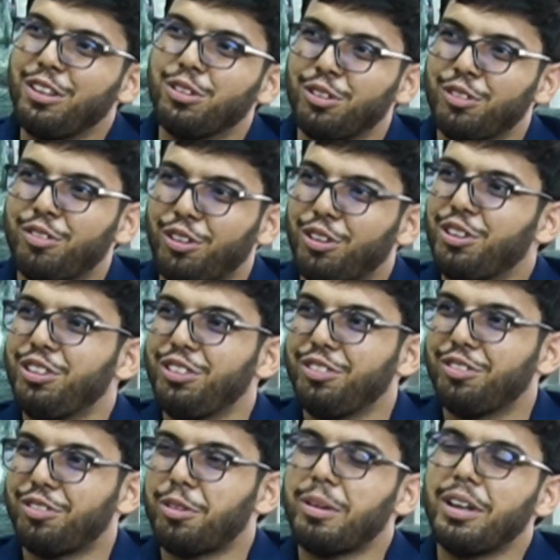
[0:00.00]
go for
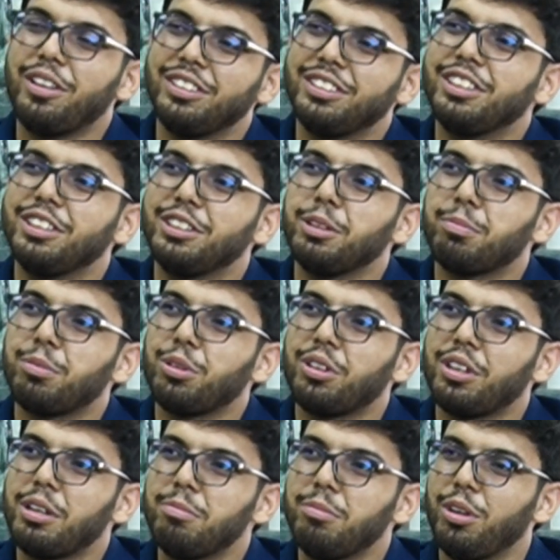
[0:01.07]
my residency
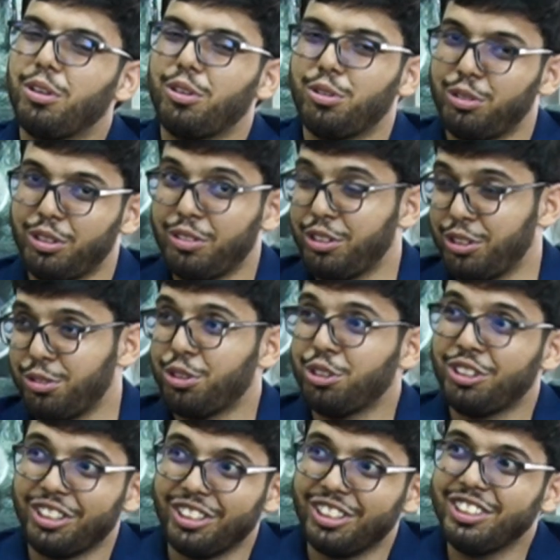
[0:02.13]
program, or whoever is
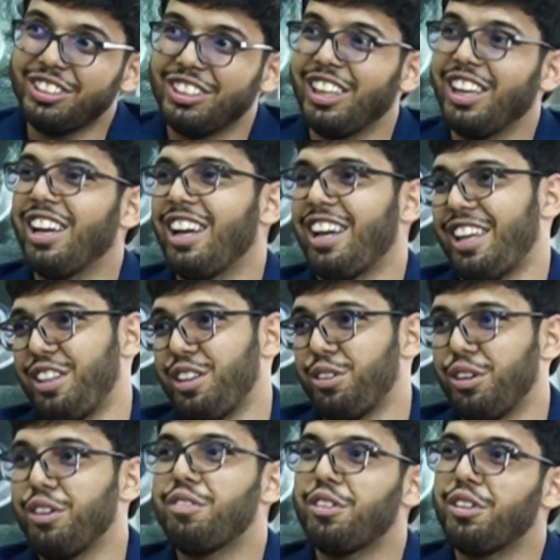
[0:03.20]
watching this and they're
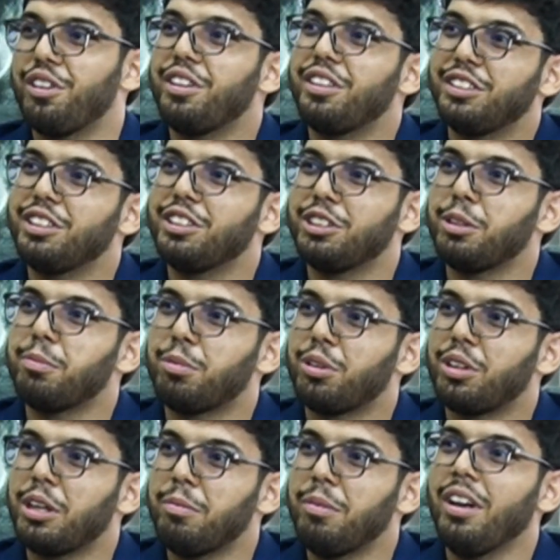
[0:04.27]
going for their residency
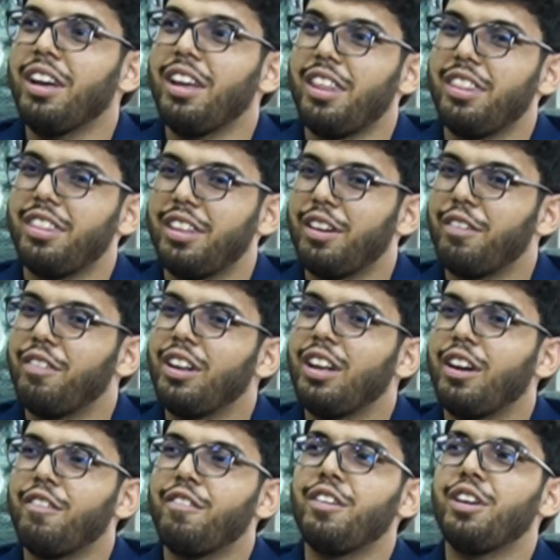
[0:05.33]
program, they're well
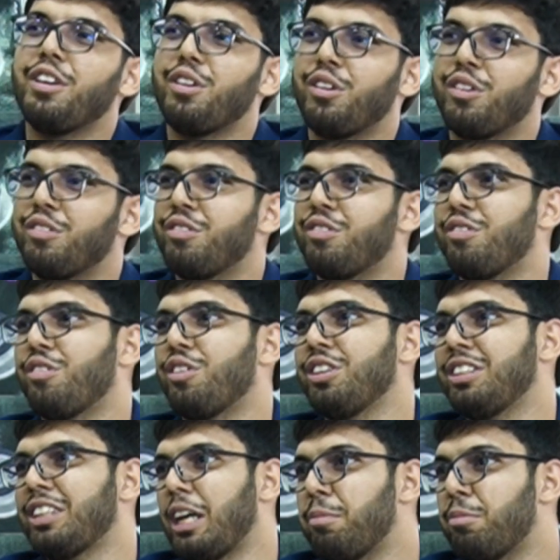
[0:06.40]
aware of
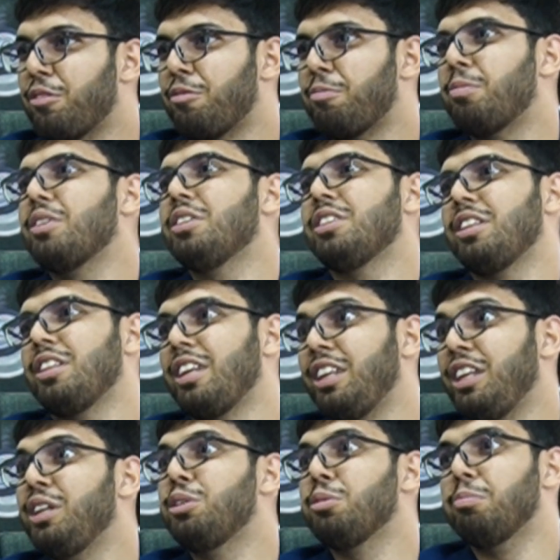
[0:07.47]
what type of person they
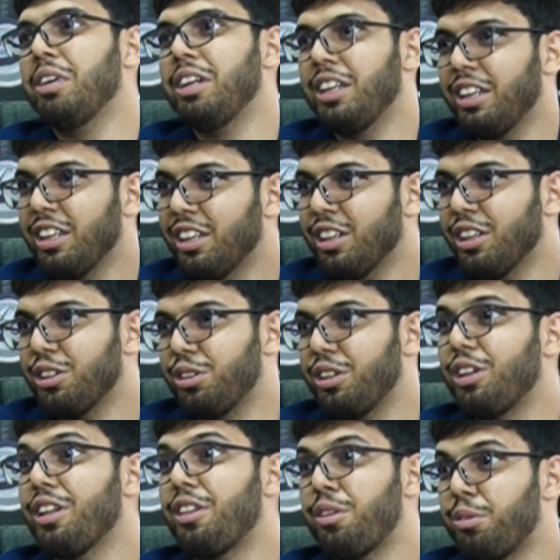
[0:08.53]
need to be to
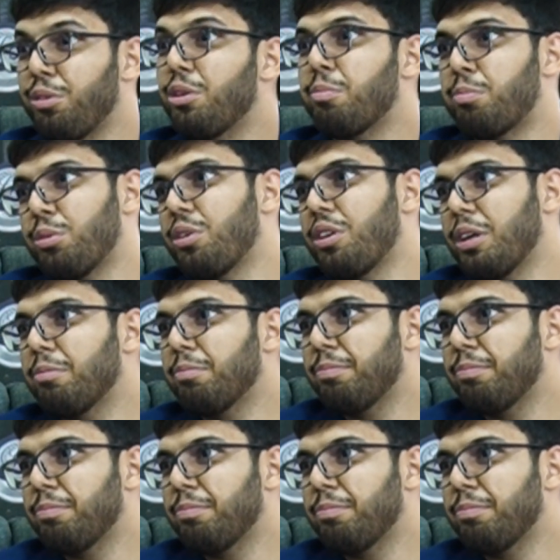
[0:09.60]
get through the program.